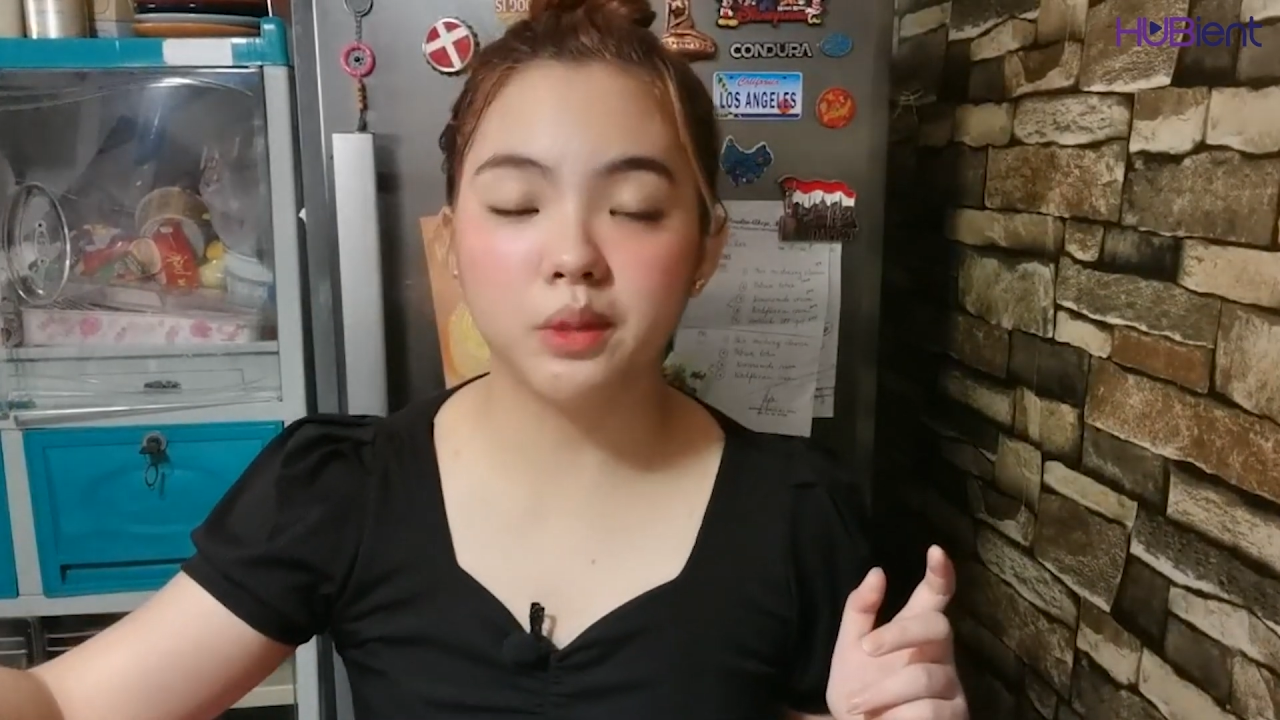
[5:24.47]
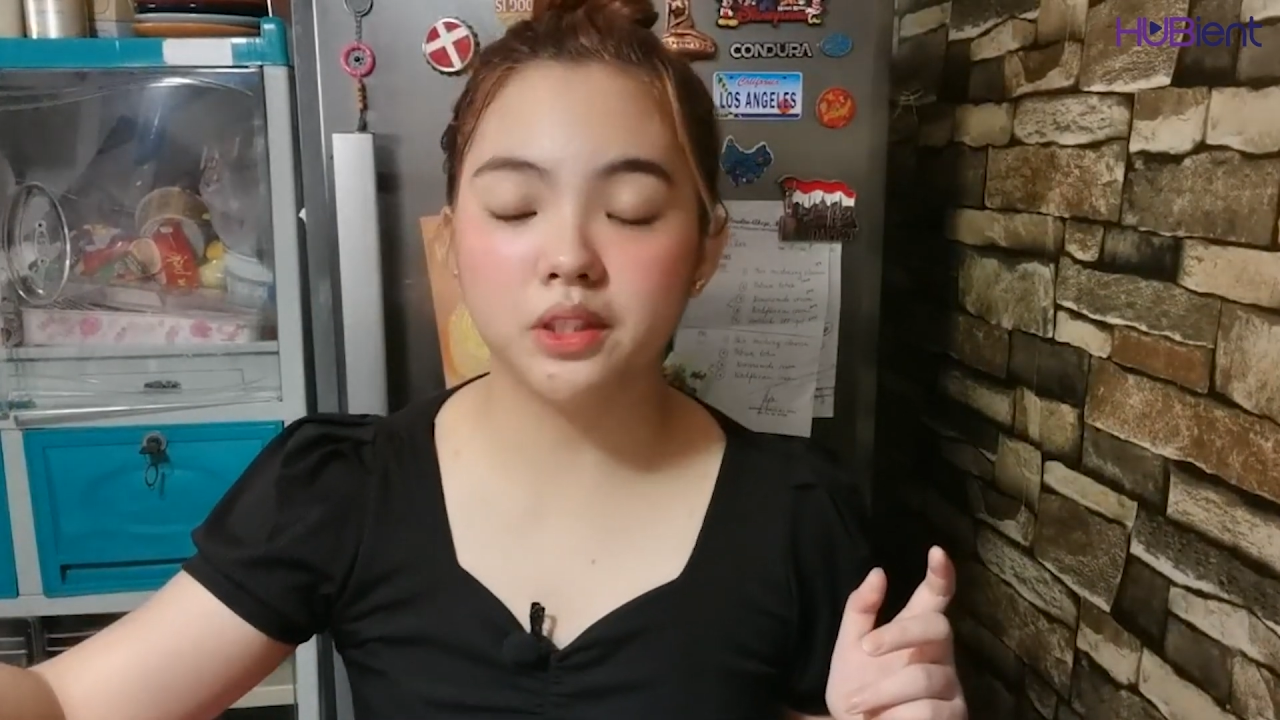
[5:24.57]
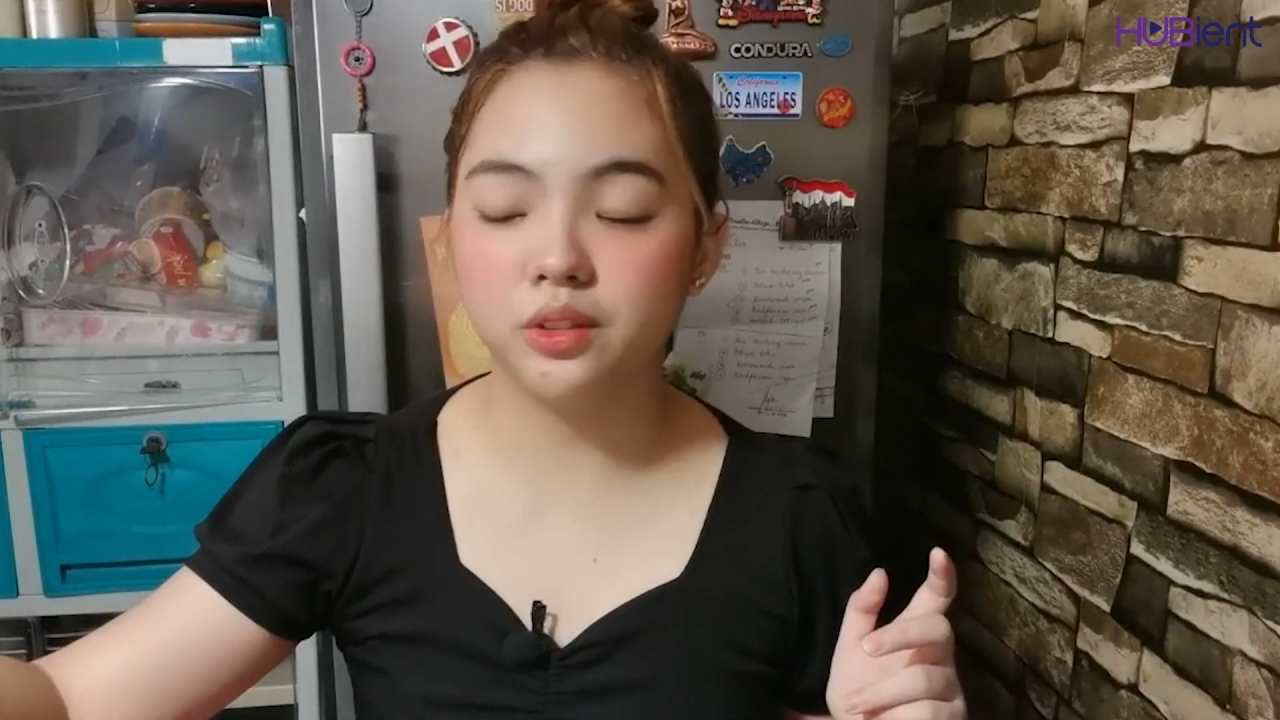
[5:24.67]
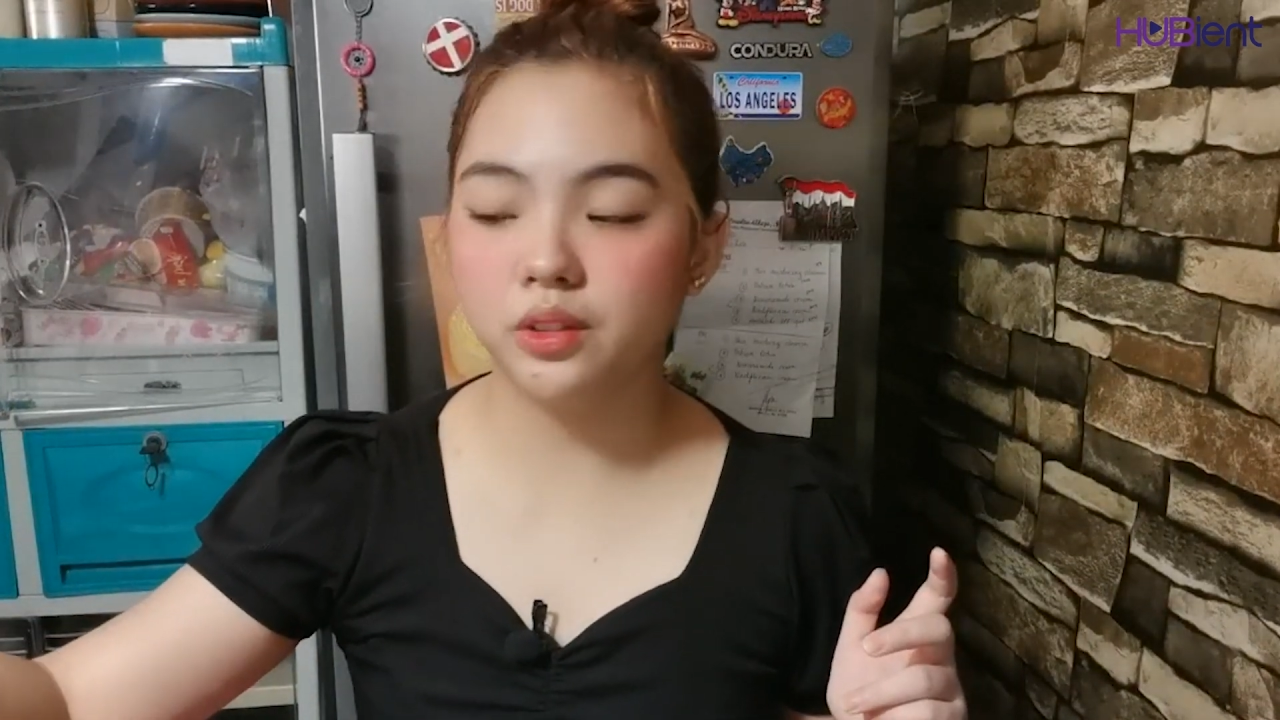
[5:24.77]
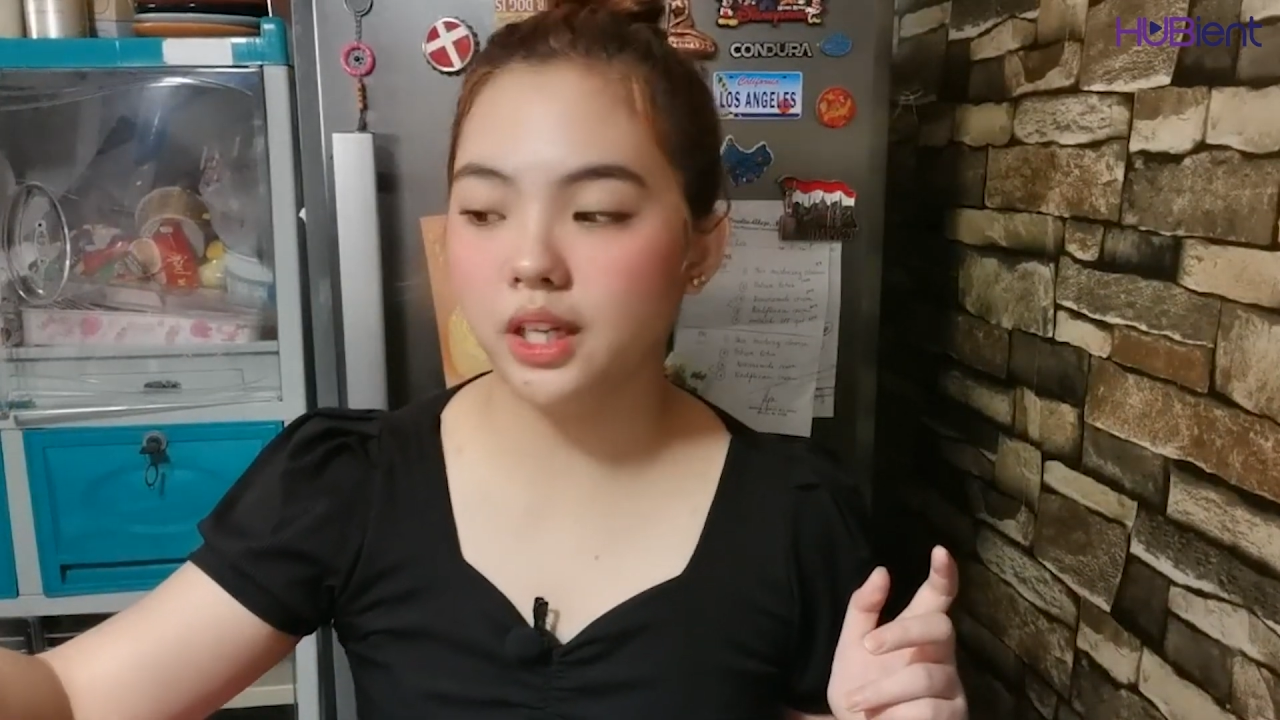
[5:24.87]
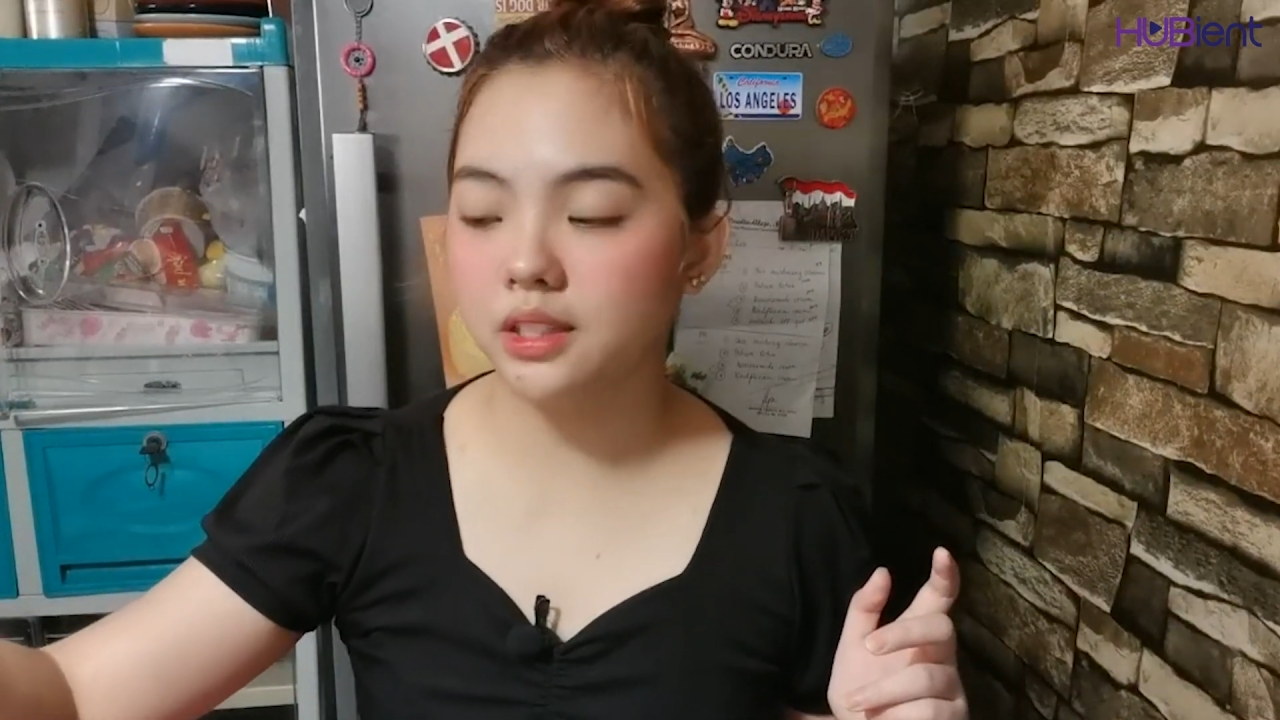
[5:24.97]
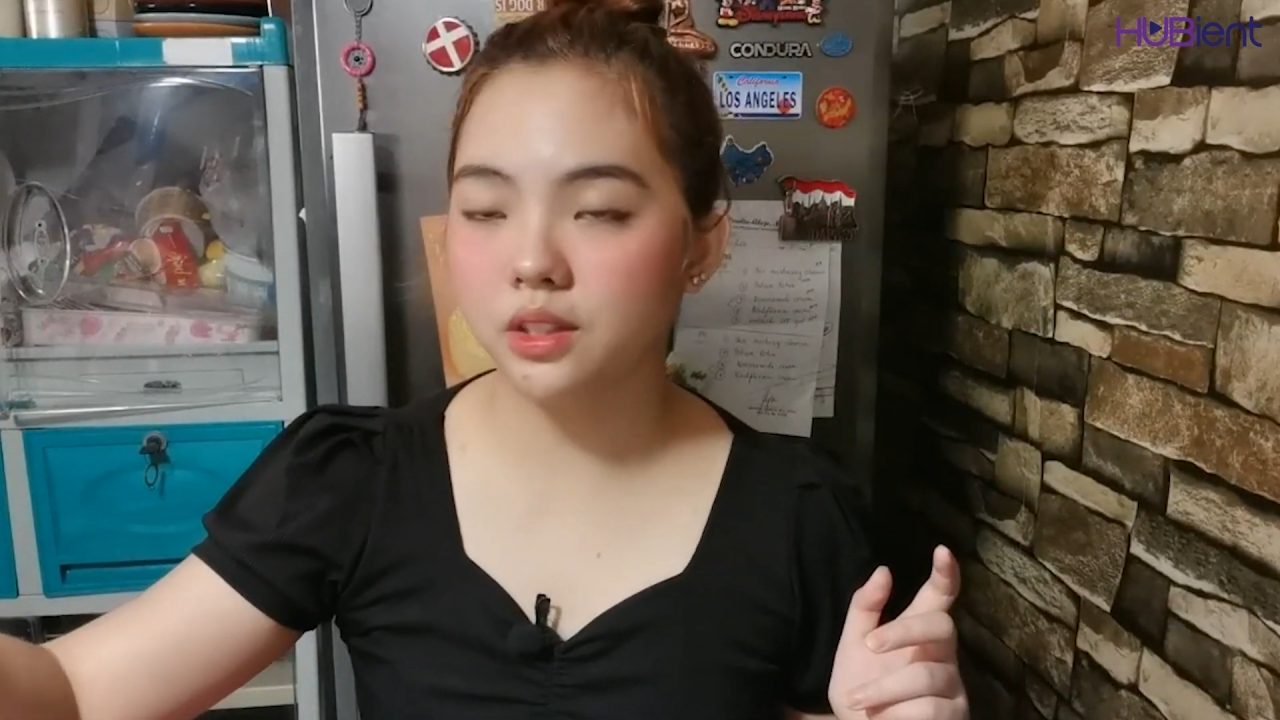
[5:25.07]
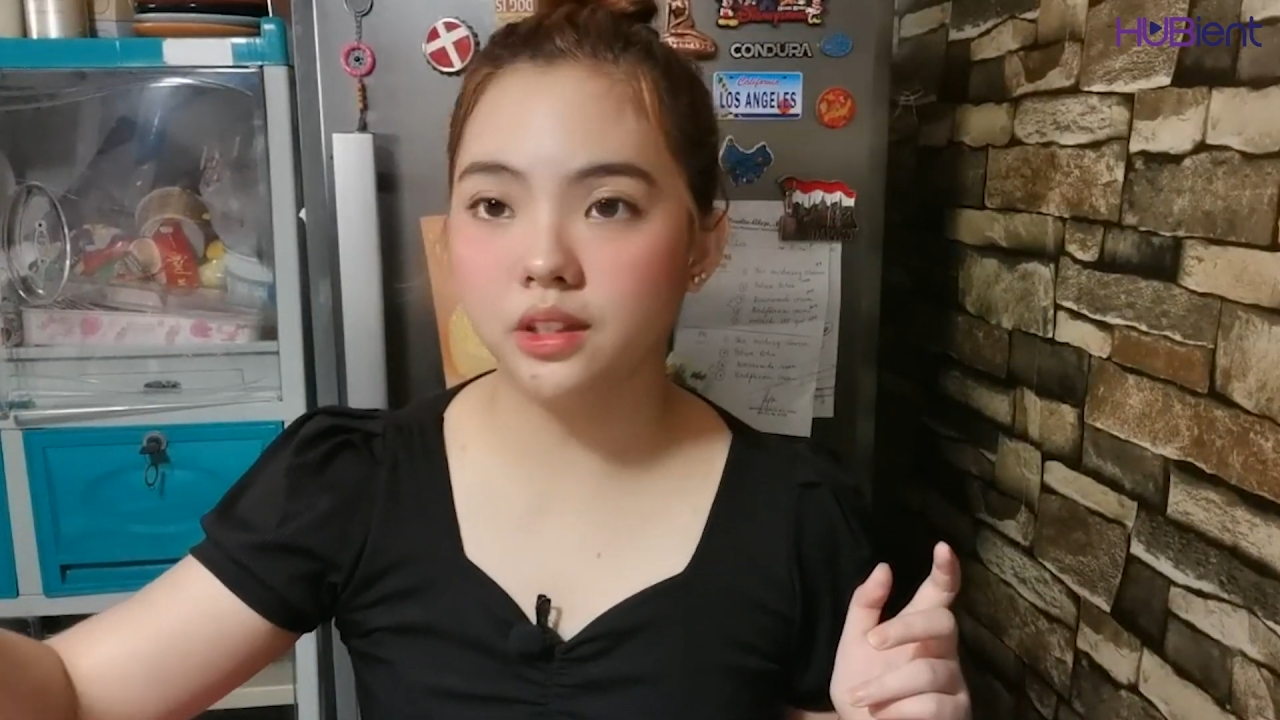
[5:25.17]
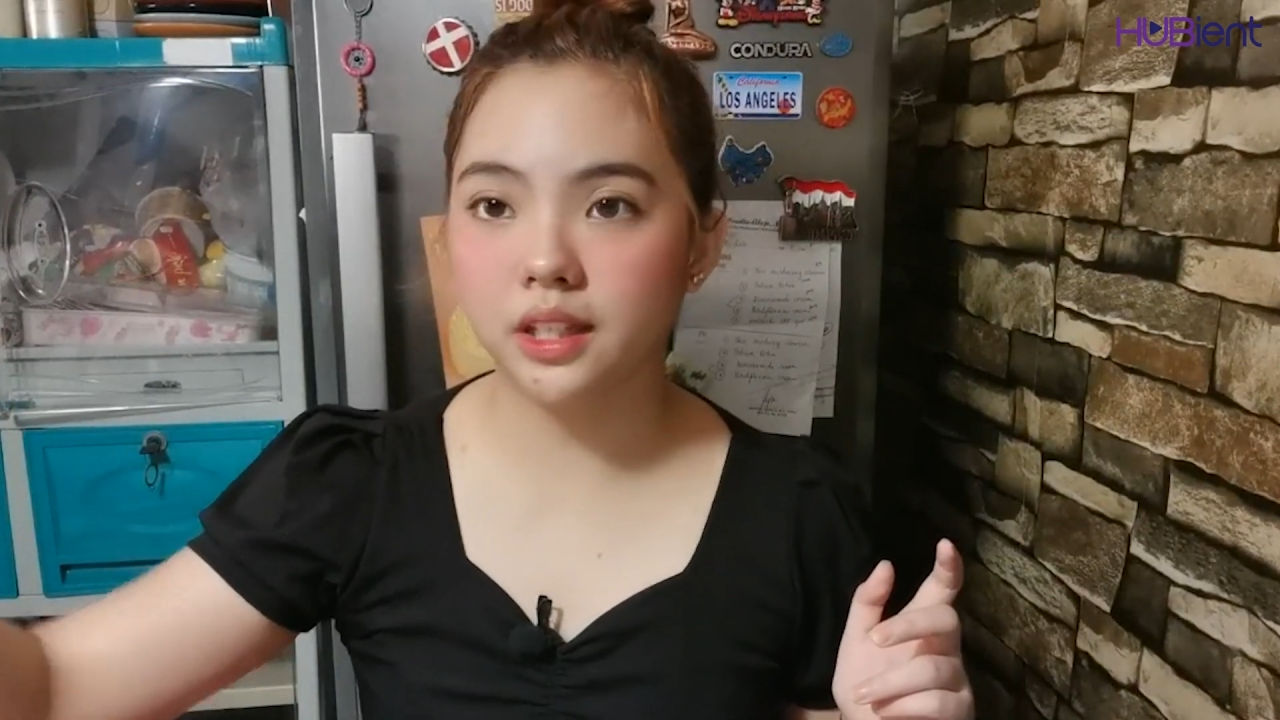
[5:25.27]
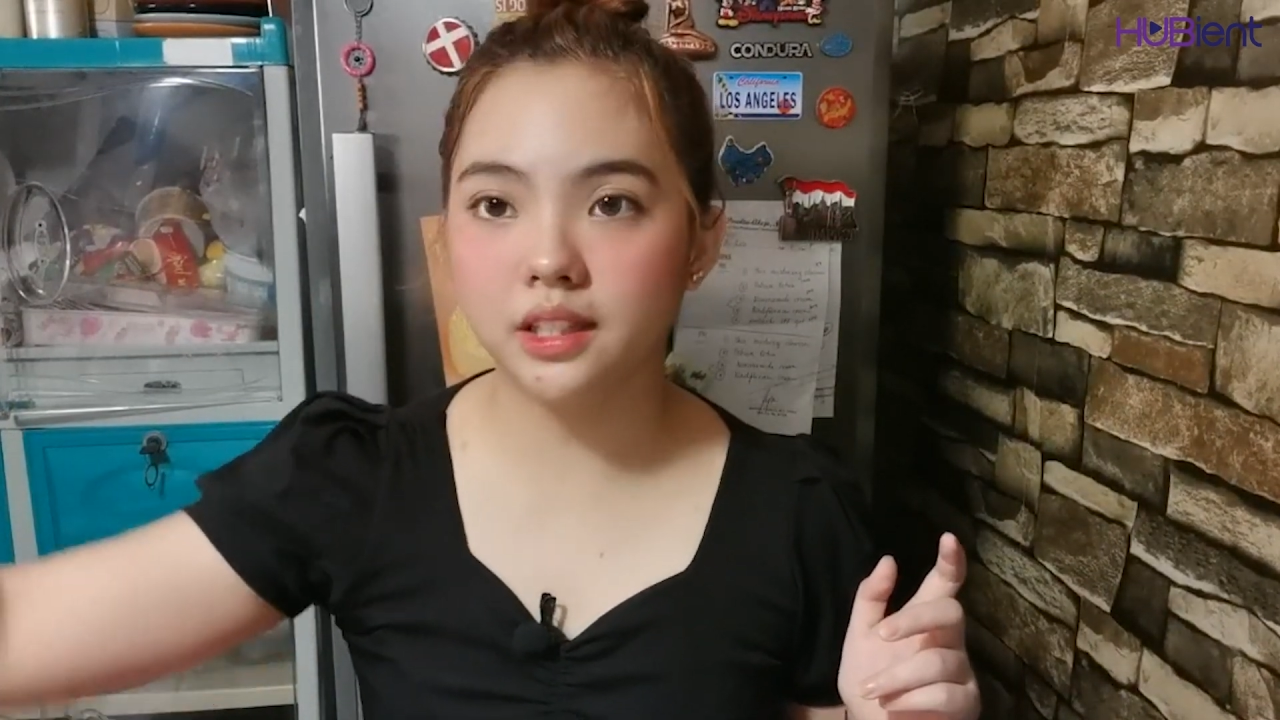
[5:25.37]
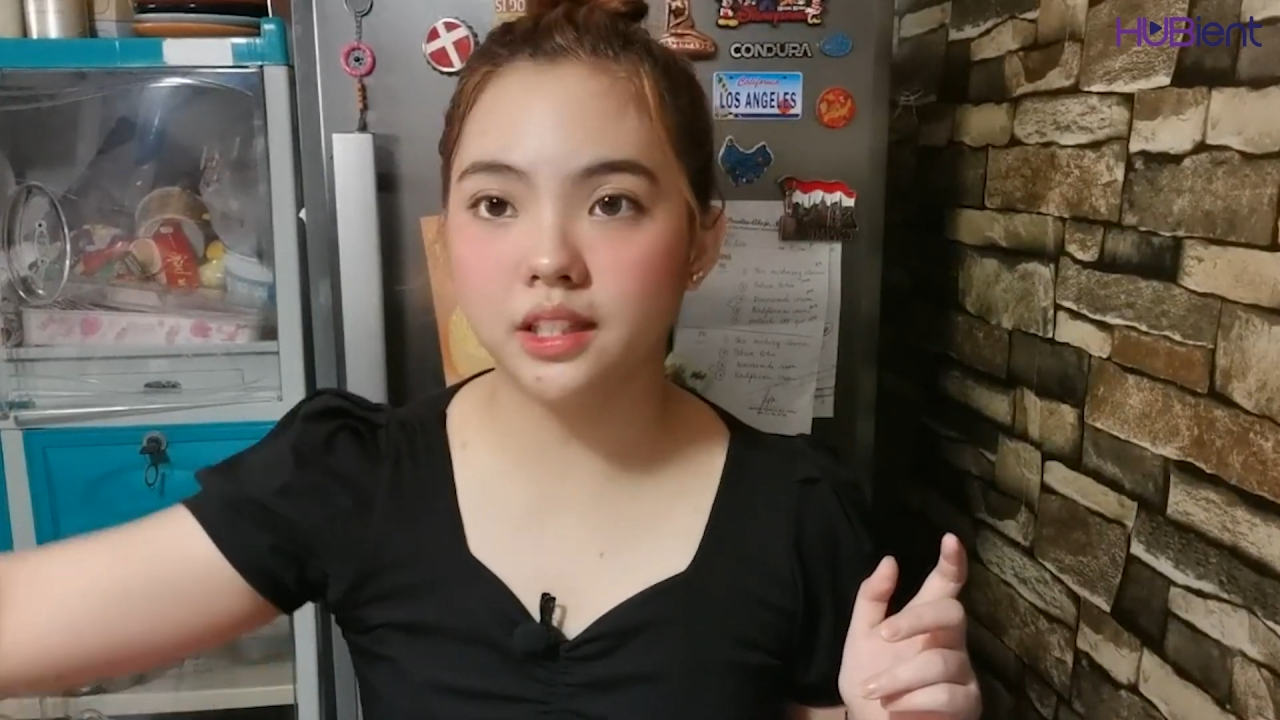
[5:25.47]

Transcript: What you guys call that?